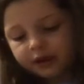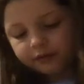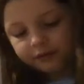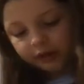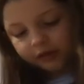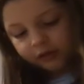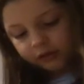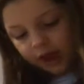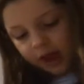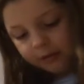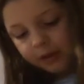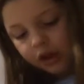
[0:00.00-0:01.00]
Innovation
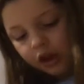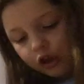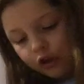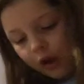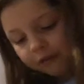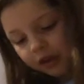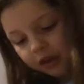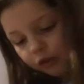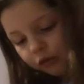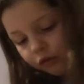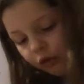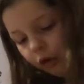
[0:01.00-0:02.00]
Lab. You have to
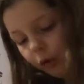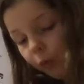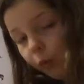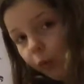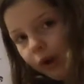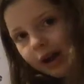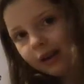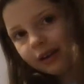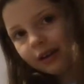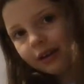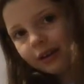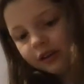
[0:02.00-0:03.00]
use
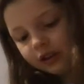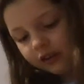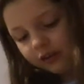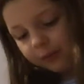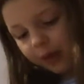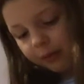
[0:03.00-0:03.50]
one sheet of